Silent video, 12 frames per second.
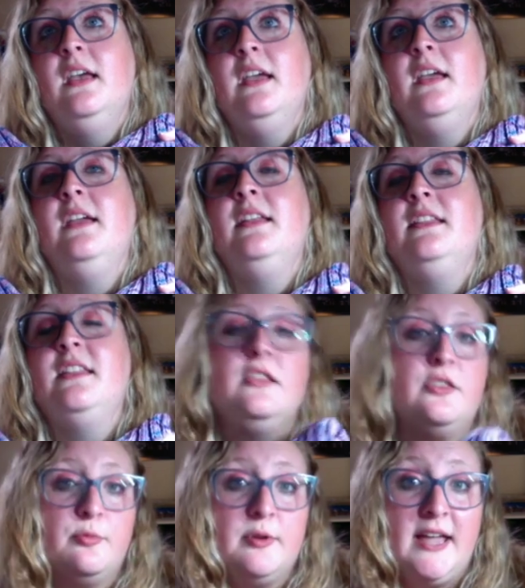in the
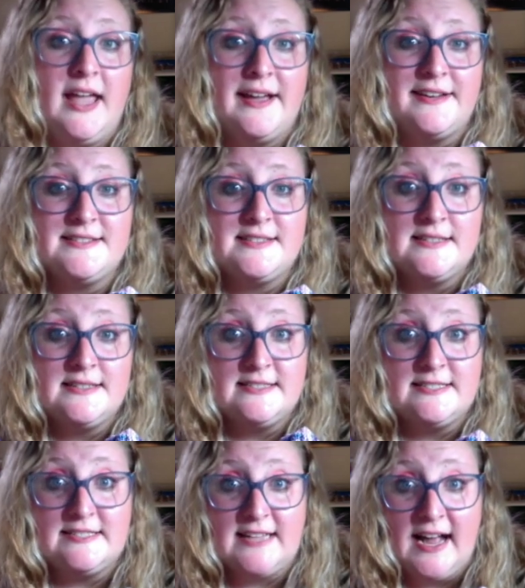3X
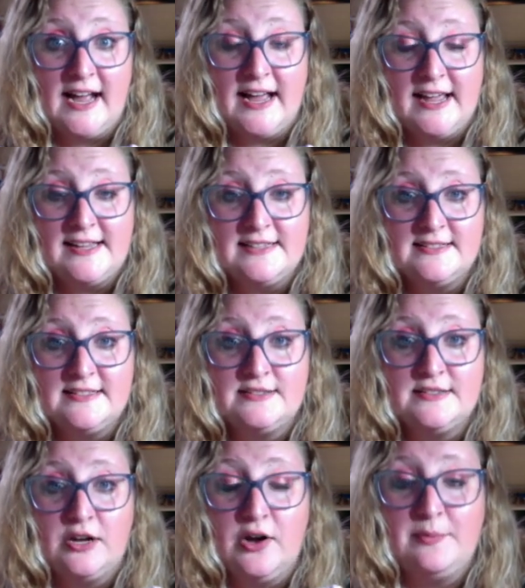size.
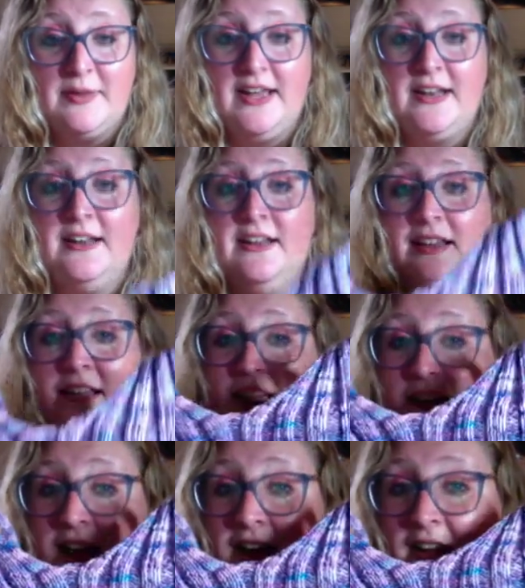So, I mean,
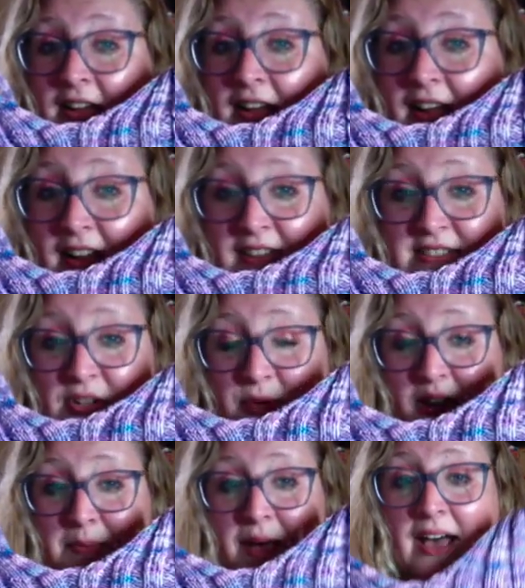it is a
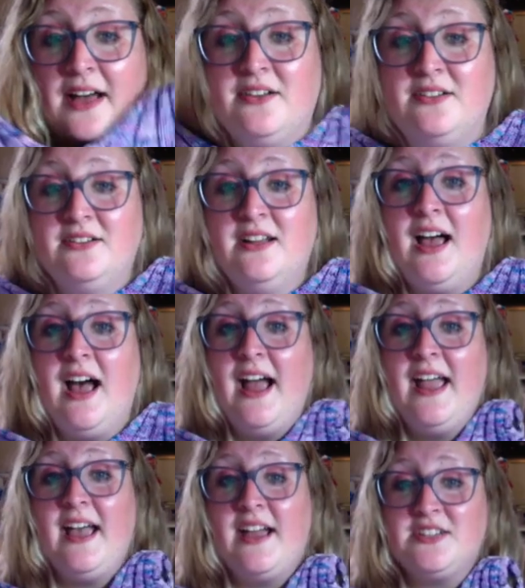great pattern. I
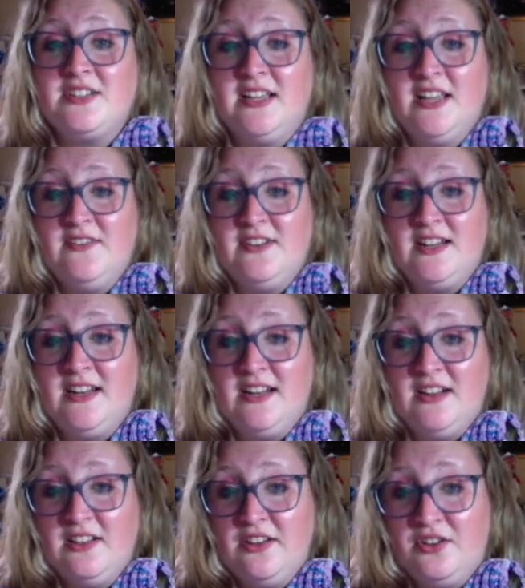actually even knitted
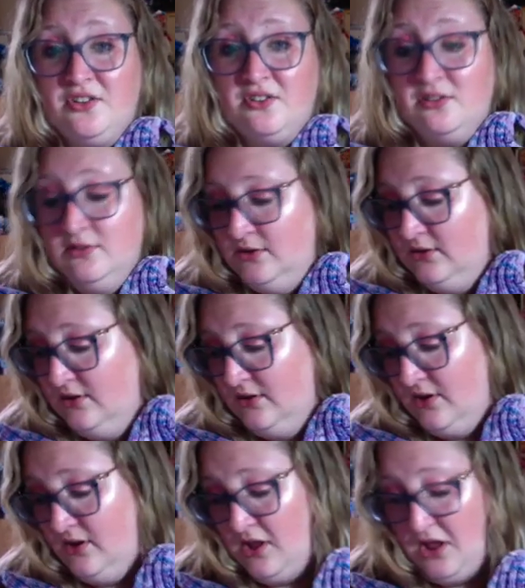a little
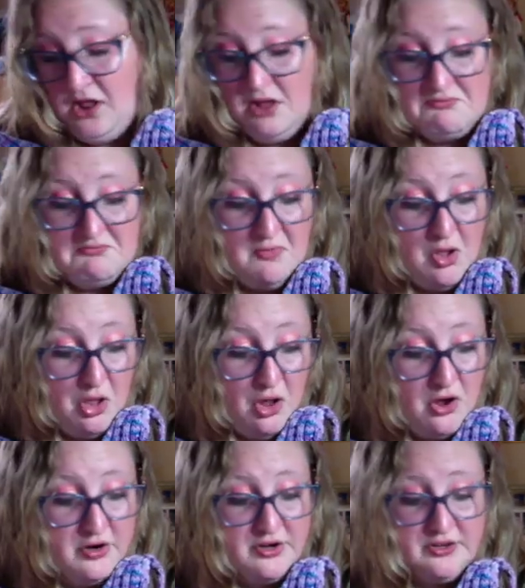
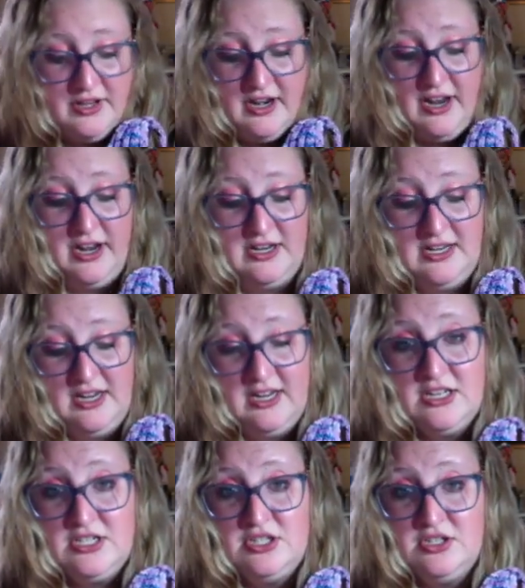longer than I
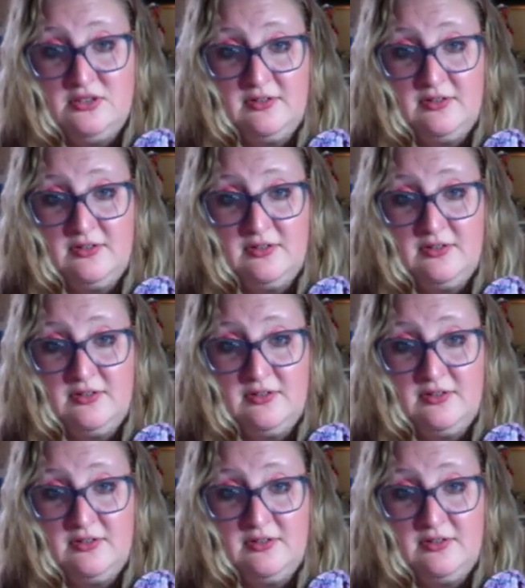needed to.